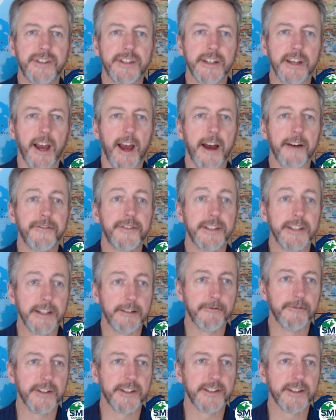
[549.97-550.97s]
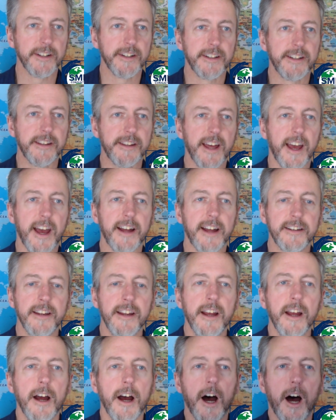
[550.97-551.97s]
have seen recently that
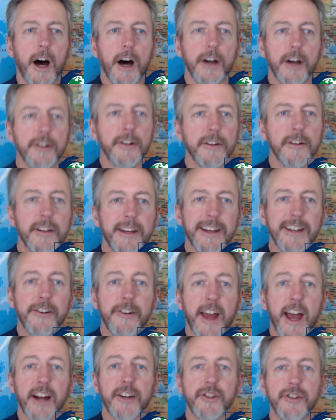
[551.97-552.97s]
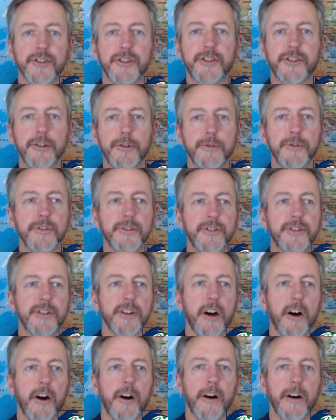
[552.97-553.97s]
international students
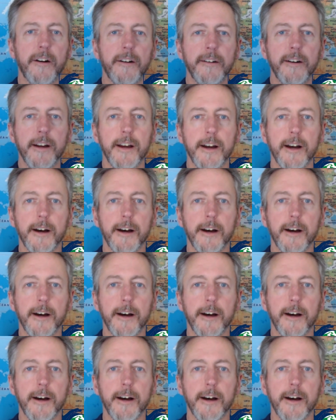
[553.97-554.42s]
are